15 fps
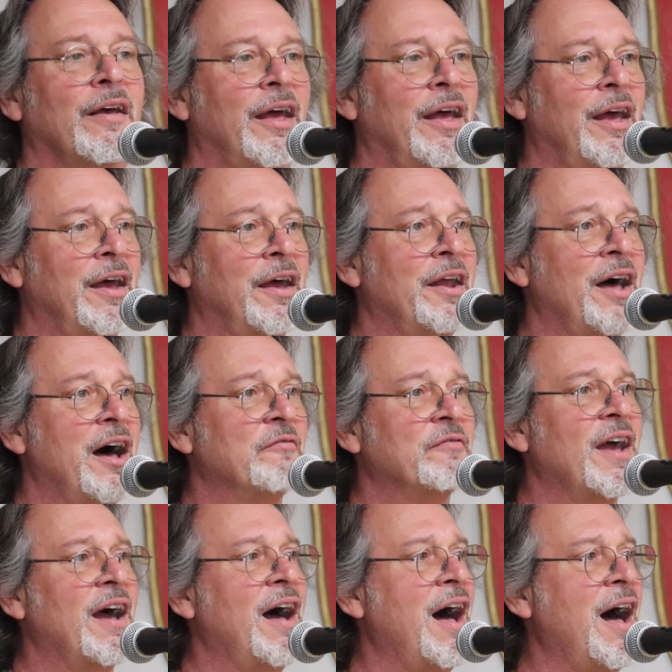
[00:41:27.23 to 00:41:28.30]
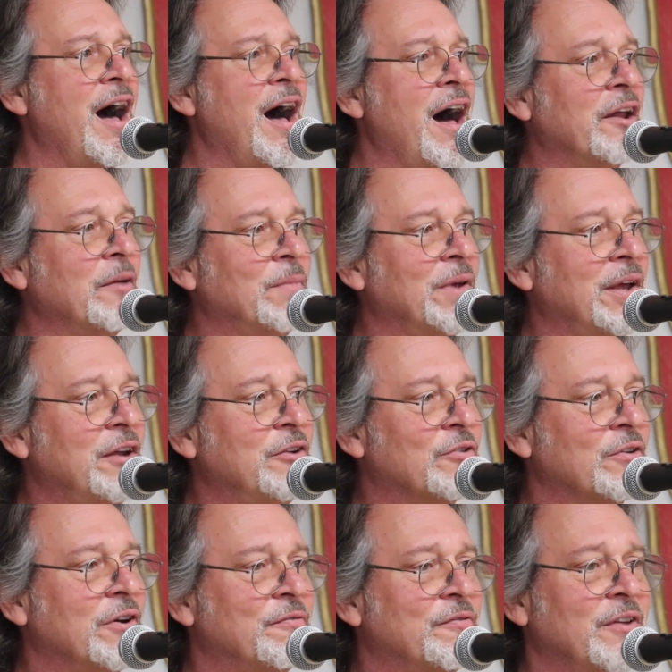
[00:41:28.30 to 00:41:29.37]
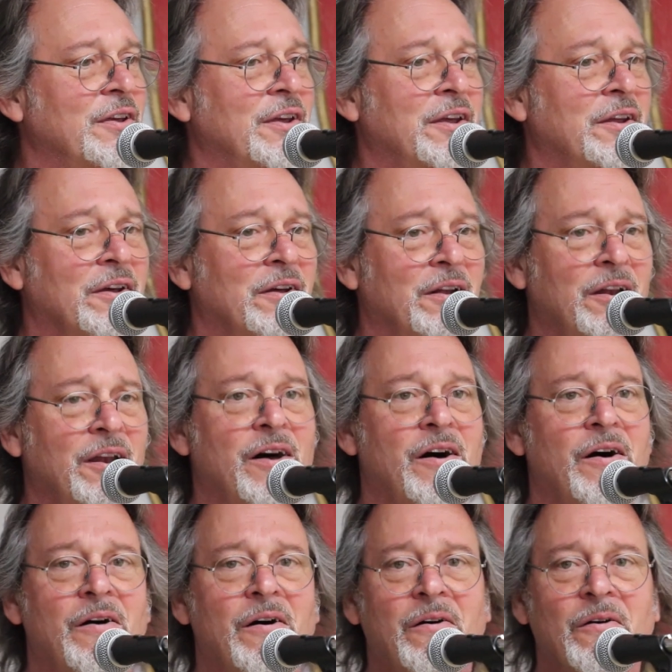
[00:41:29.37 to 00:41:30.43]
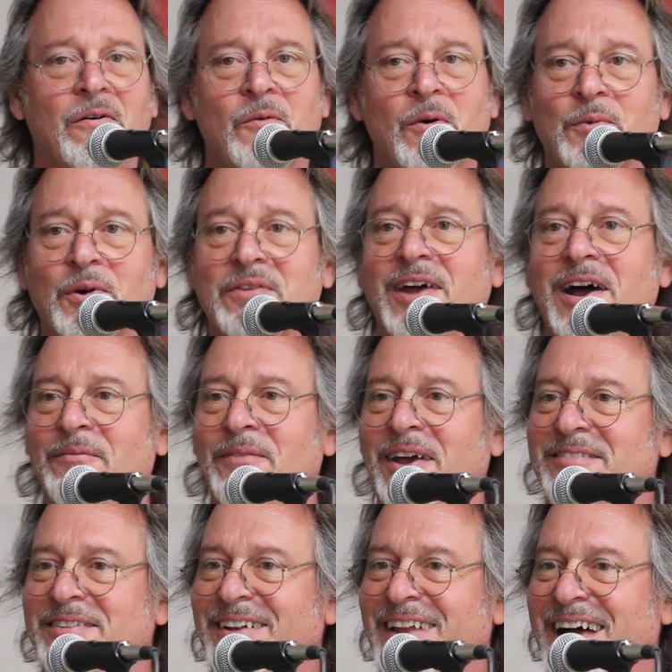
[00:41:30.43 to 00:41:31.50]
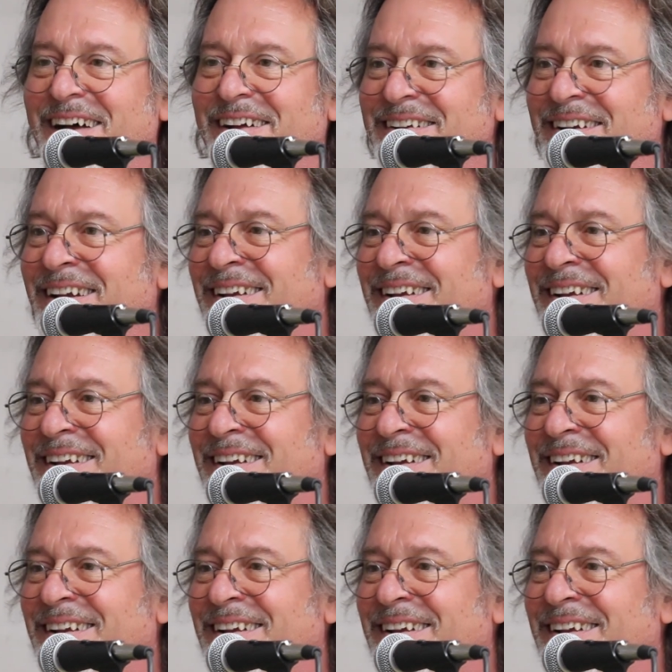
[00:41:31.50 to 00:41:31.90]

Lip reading: and I've gotta be drifting along. One more time, nice and loud.